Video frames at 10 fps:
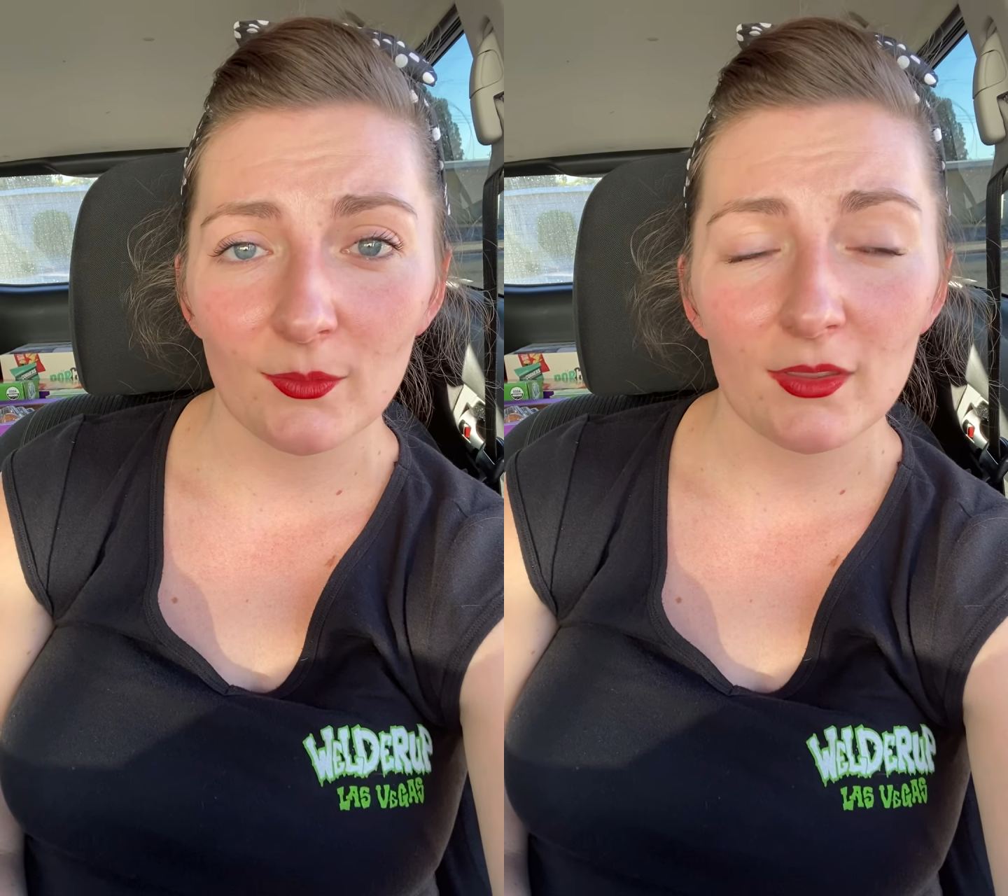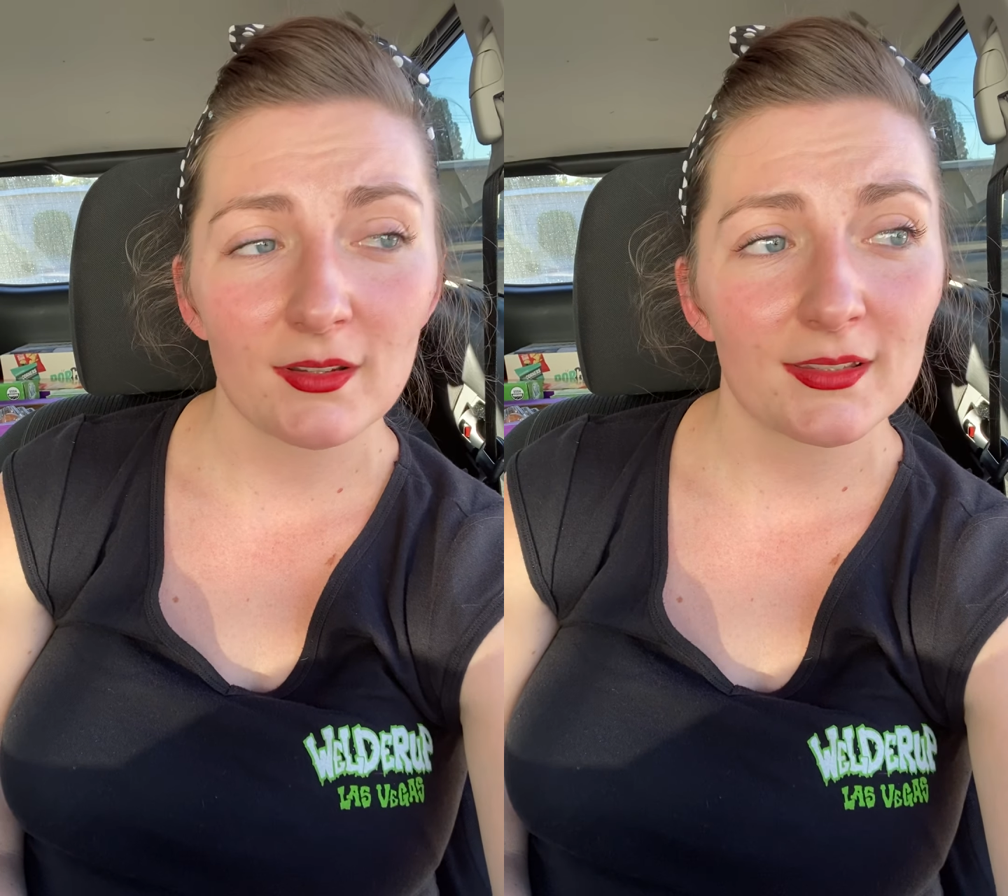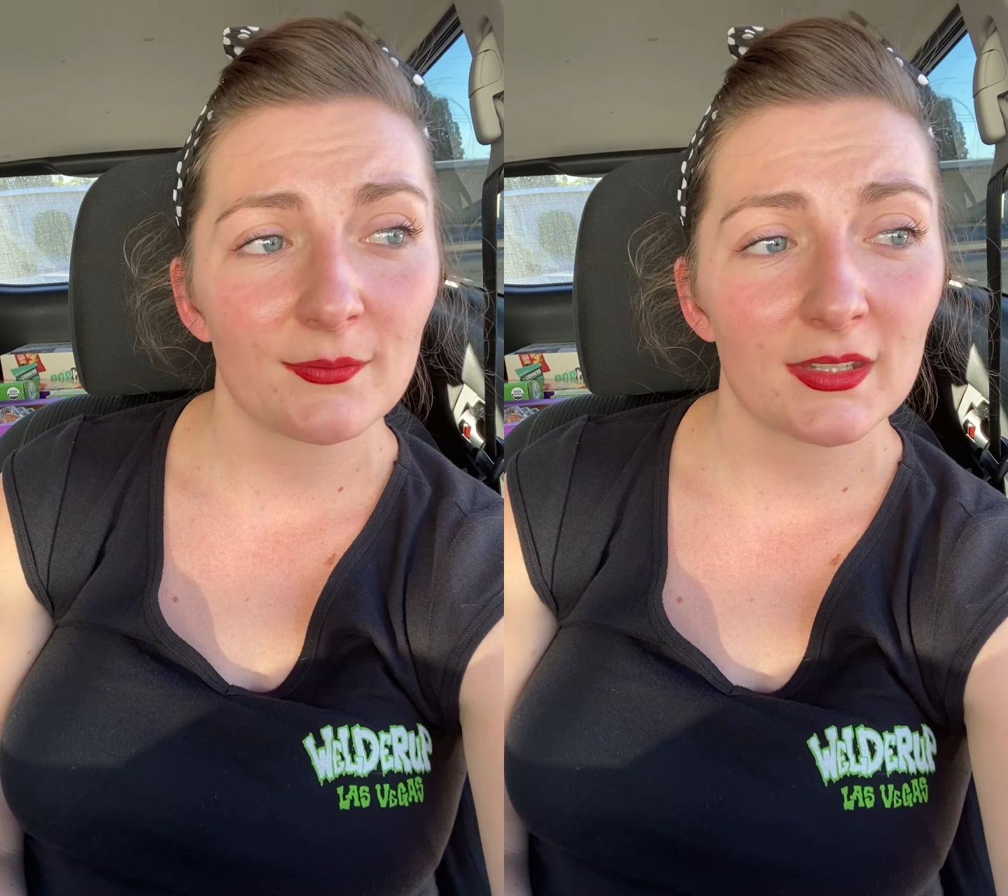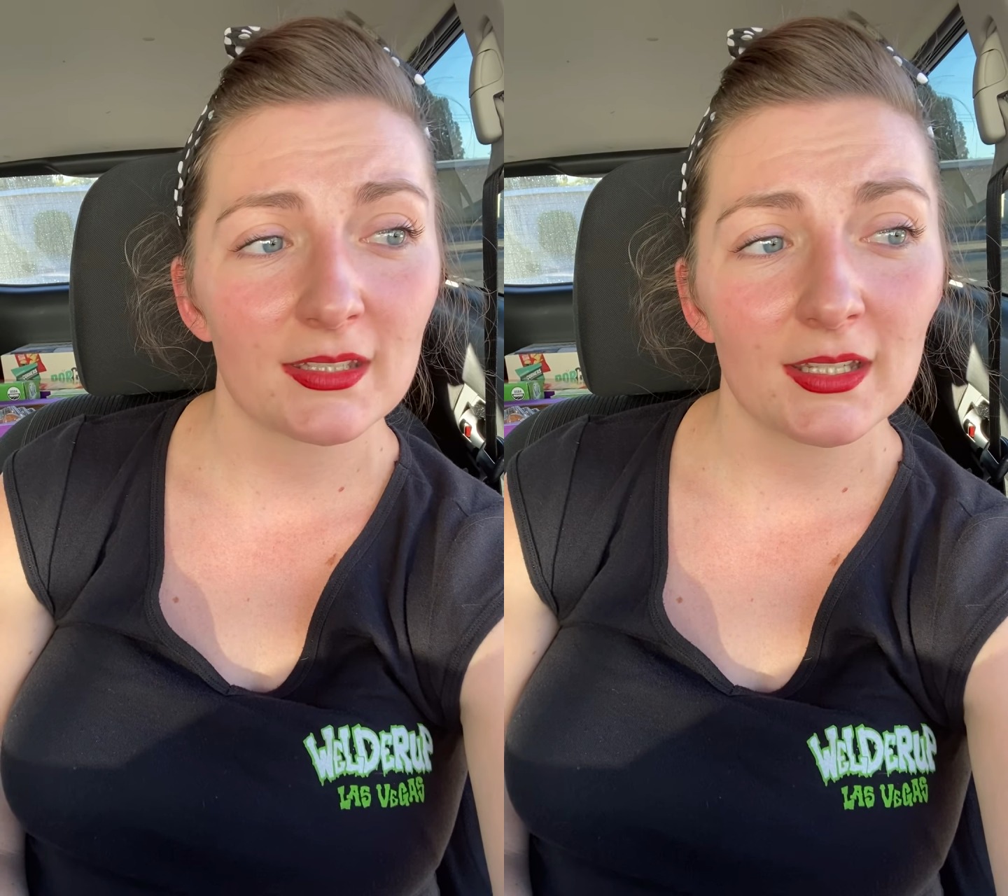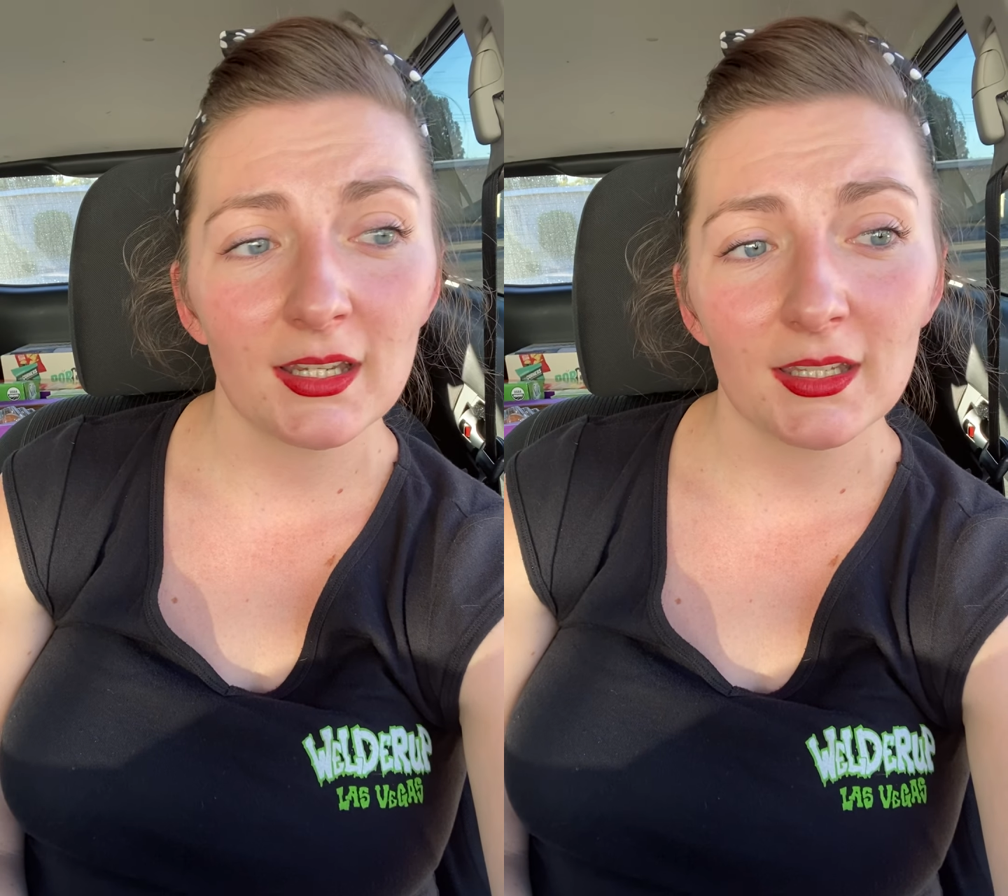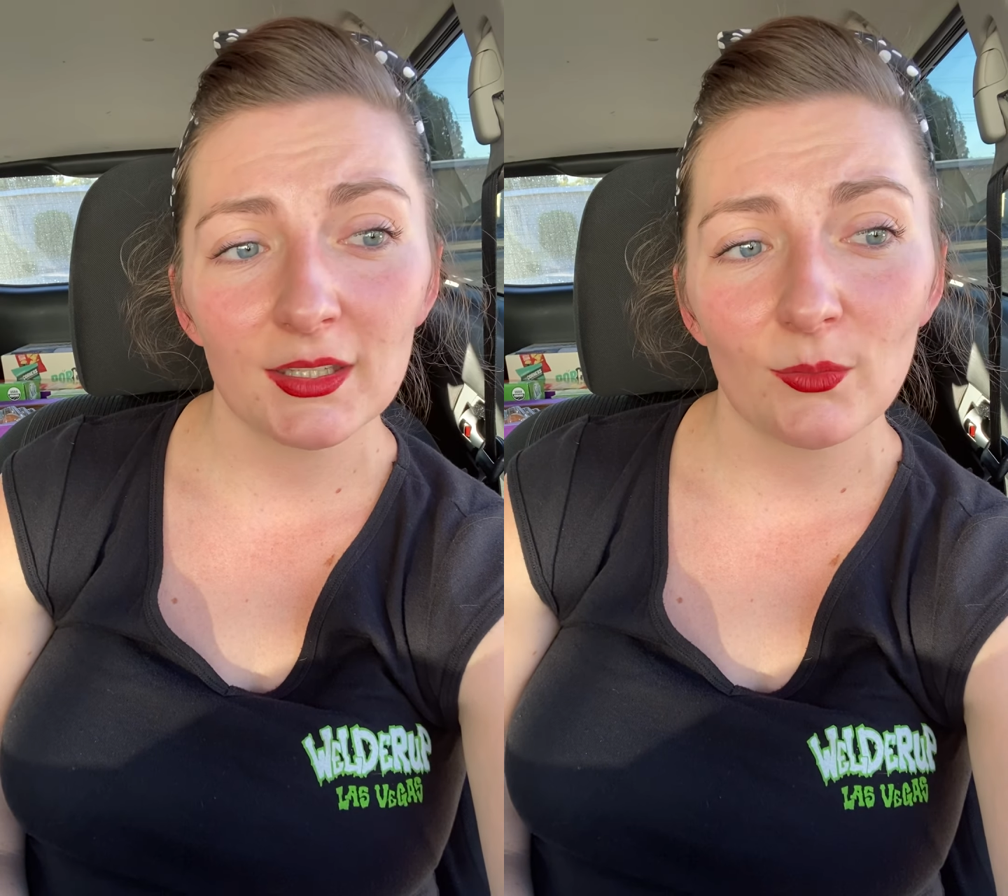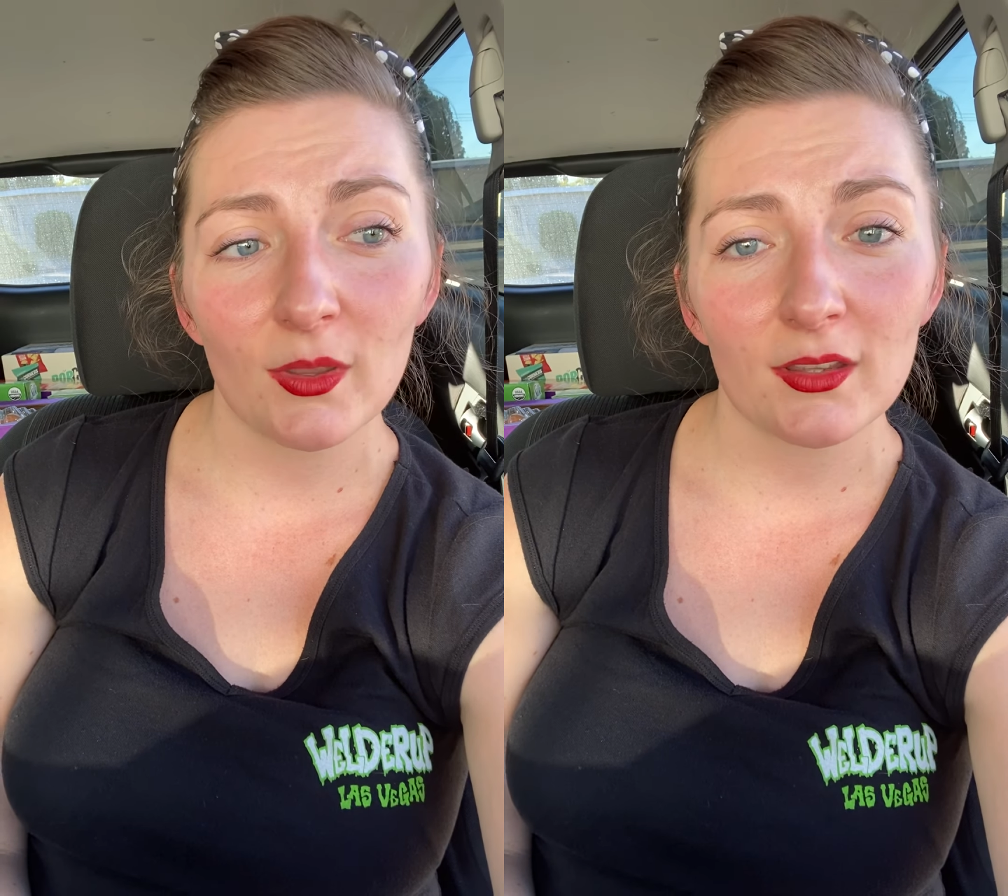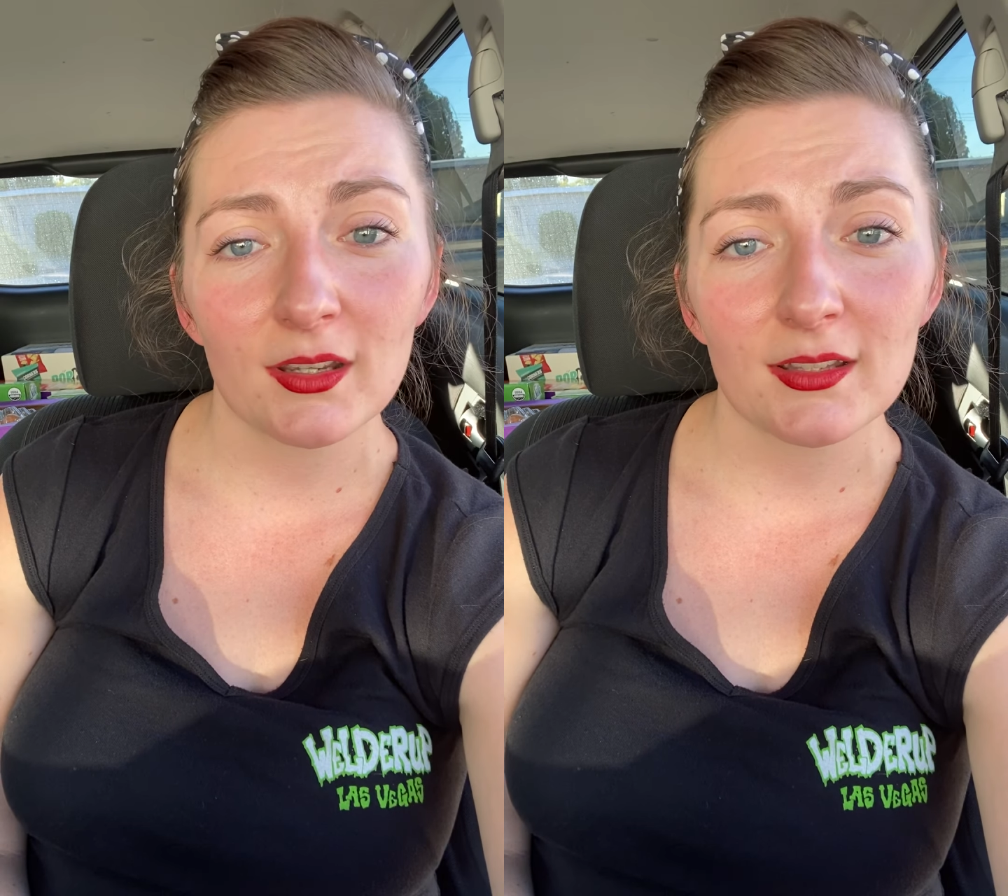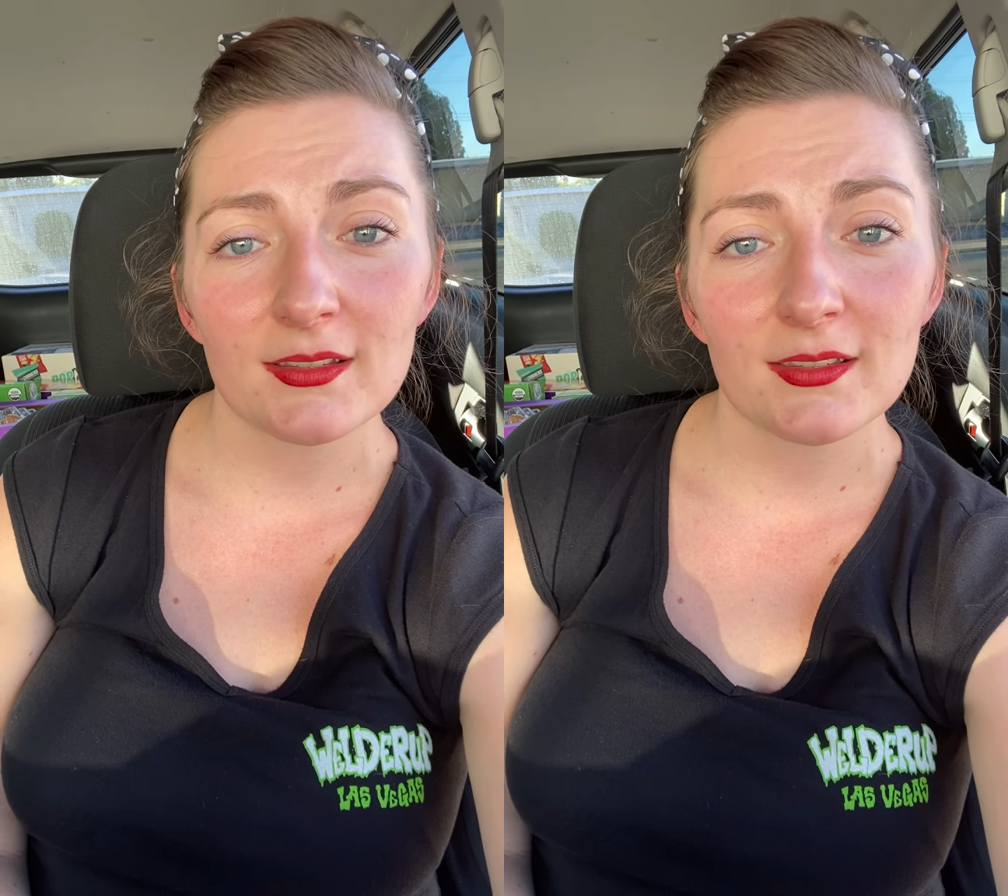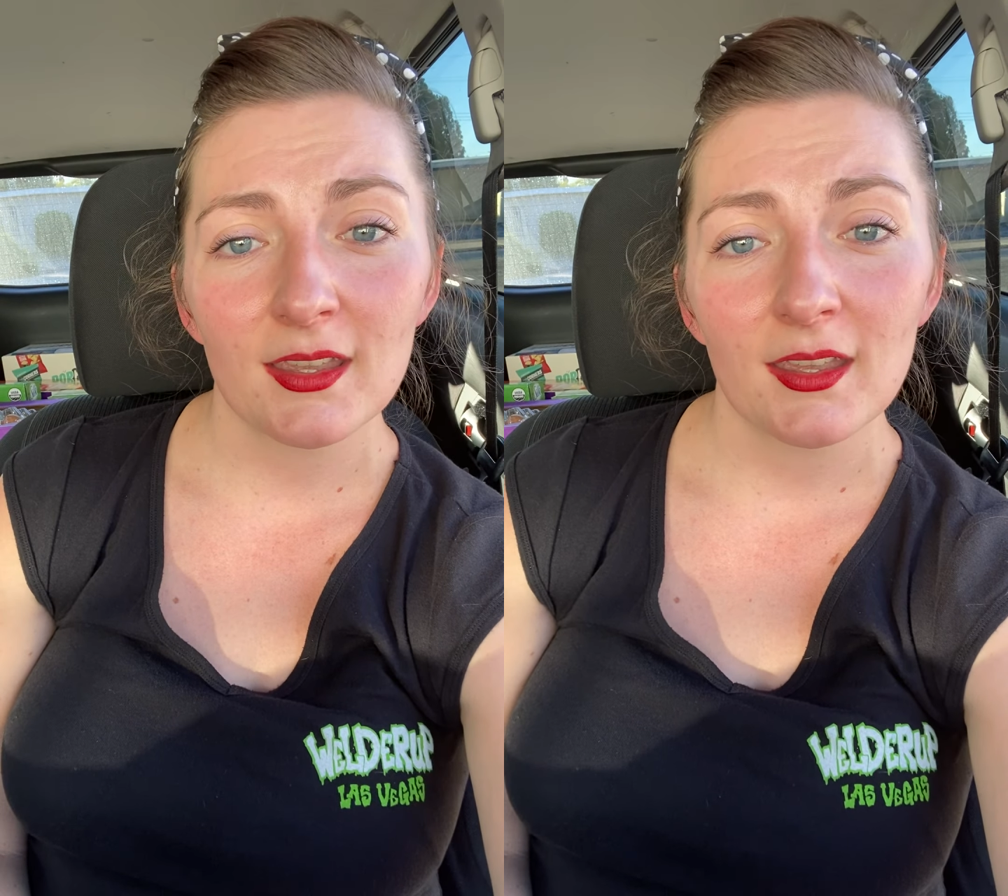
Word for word: whether it's somebody dying, whether it's